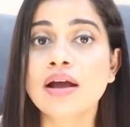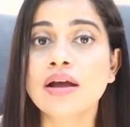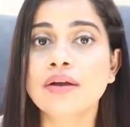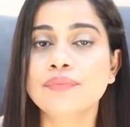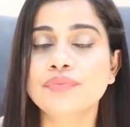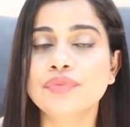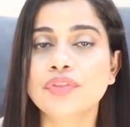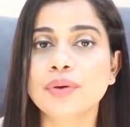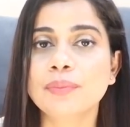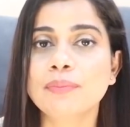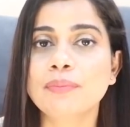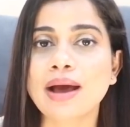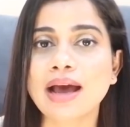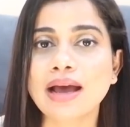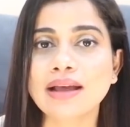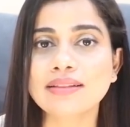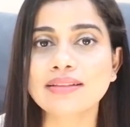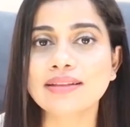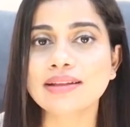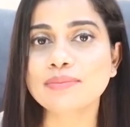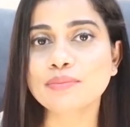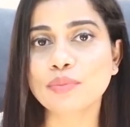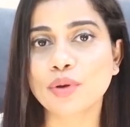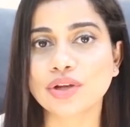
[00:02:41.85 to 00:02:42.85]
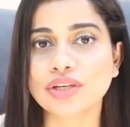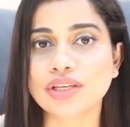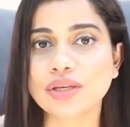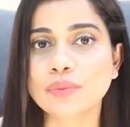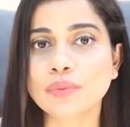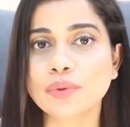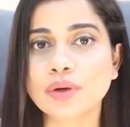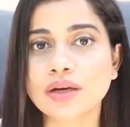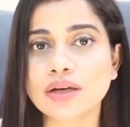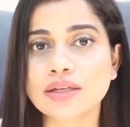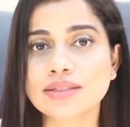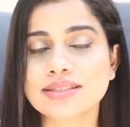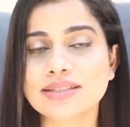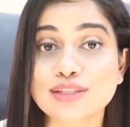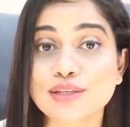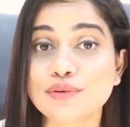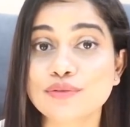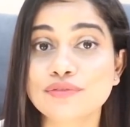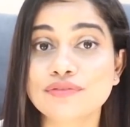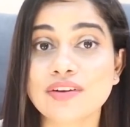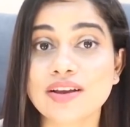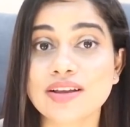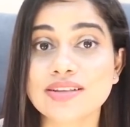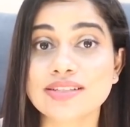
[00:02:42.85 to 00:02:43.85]
the Bath and Body Works
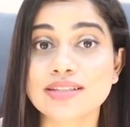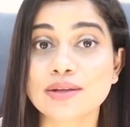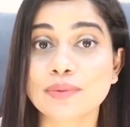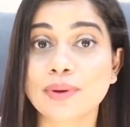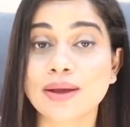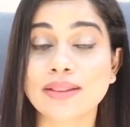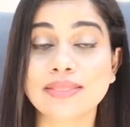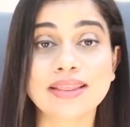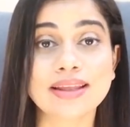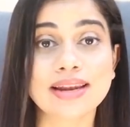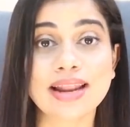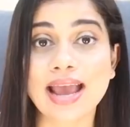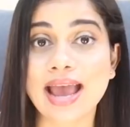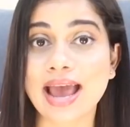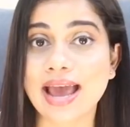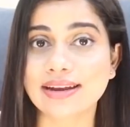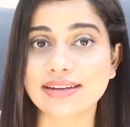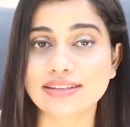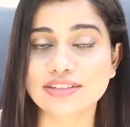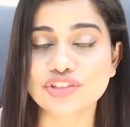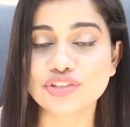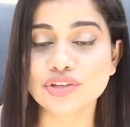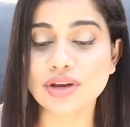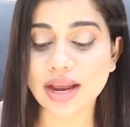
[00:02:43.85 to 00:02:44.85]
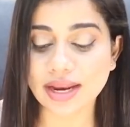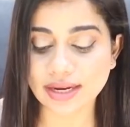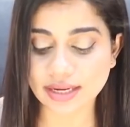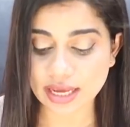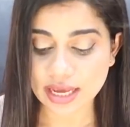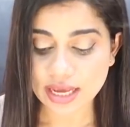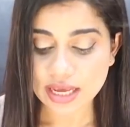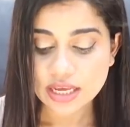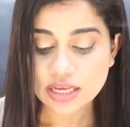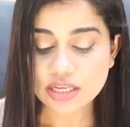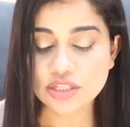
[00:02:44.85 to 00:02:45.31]
loofah is the one that I hadn't tried.